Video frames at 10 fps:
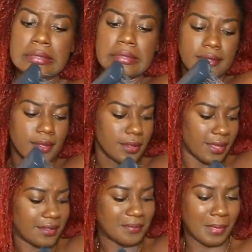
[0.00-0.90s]
wrapping your
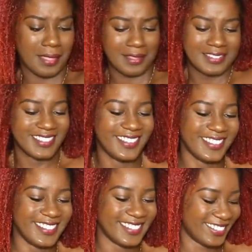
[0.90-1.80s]
hair around your
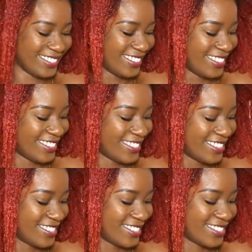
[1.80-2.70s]
head in
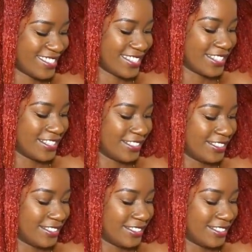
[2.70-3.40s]
one big circle.